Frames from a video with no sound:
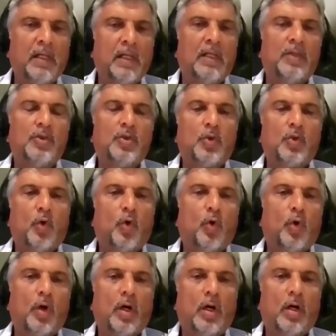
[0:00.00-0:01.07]

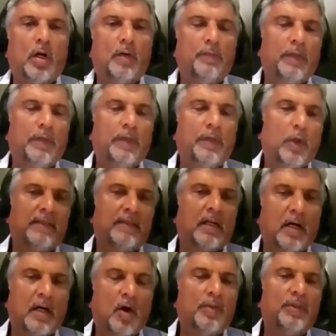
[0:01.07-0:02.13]
So we look at
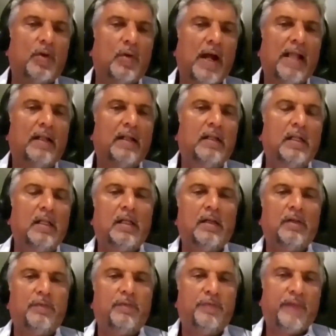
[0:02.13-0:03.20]
the on the run
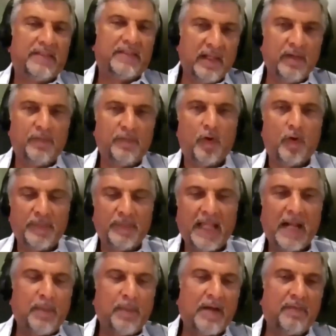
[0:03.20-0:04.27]
fixing from
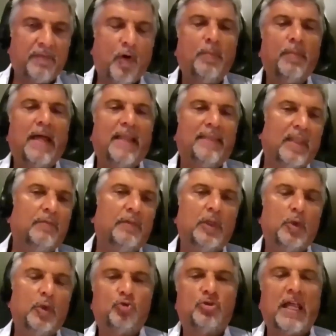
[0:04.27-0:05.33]
that platform, and then we
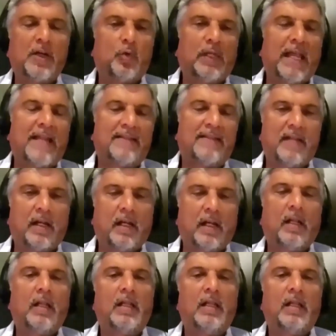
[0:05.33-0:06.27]
use that to cash settle